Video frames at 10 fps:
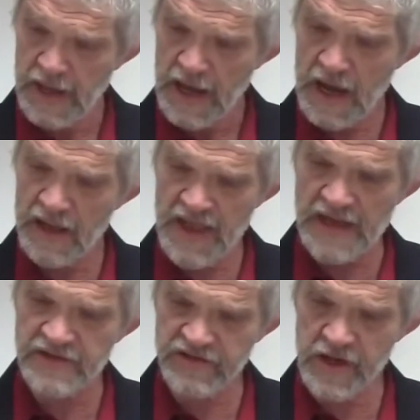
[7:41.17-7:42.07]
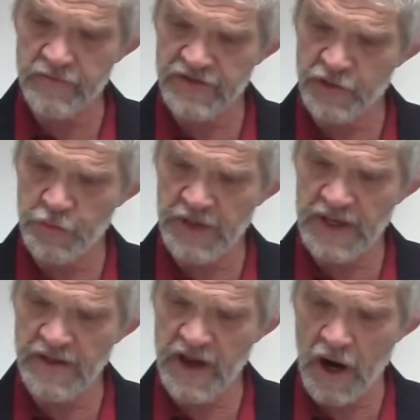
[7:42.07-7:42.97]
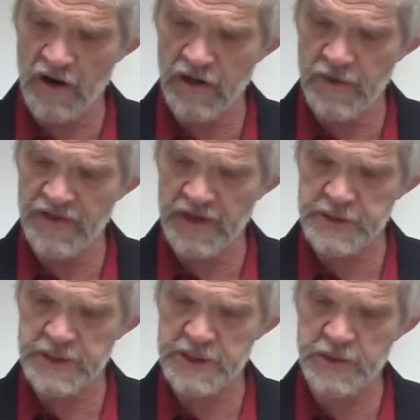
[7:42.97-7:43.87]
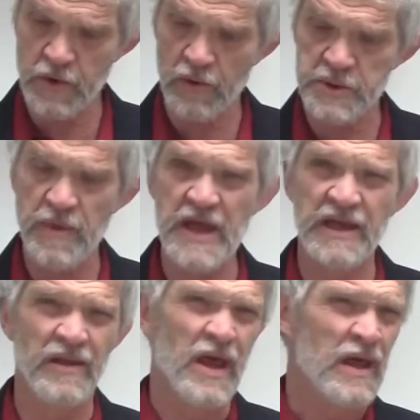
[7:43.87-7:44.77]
That seems to be the argument that Cicero is making.